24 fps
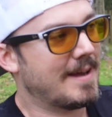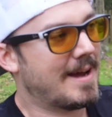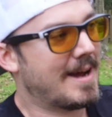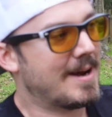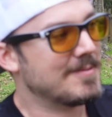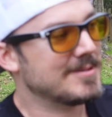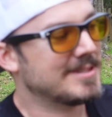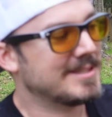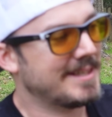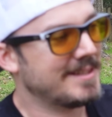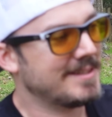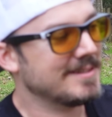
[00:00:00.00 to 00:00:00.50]
I
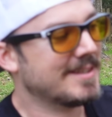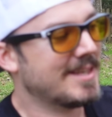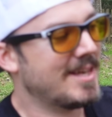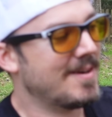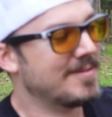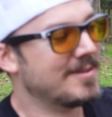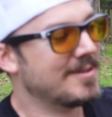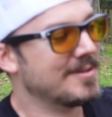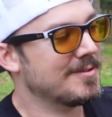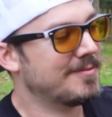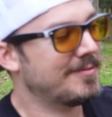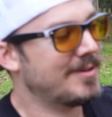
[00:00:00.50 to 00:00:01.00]
was telling
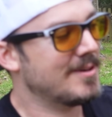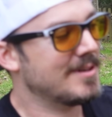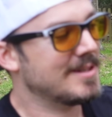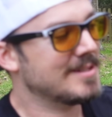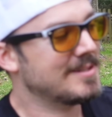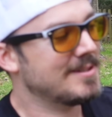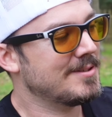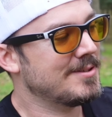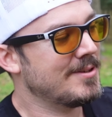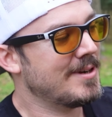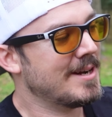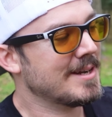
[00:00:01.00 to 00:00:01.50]
Kevin on the phone, I
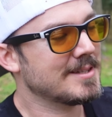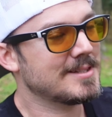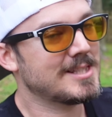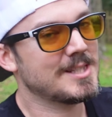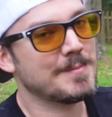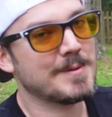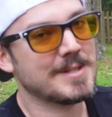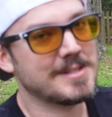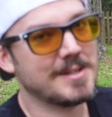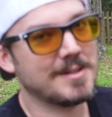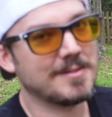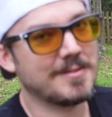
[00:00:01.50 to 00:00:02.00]
said, dude, I could see
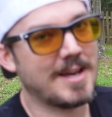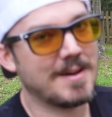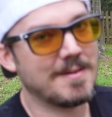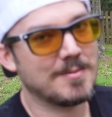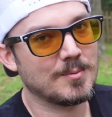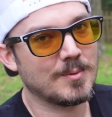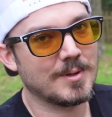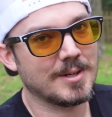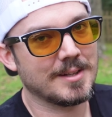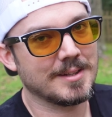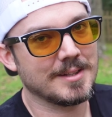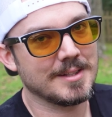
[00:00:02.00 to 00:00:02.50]
myself having
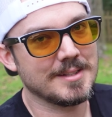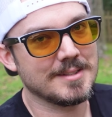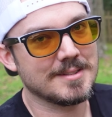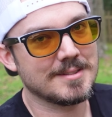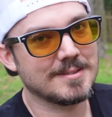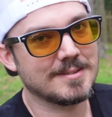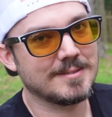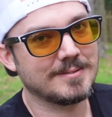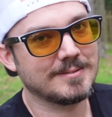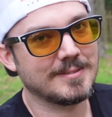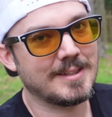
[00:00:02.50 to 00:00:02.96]
one of these.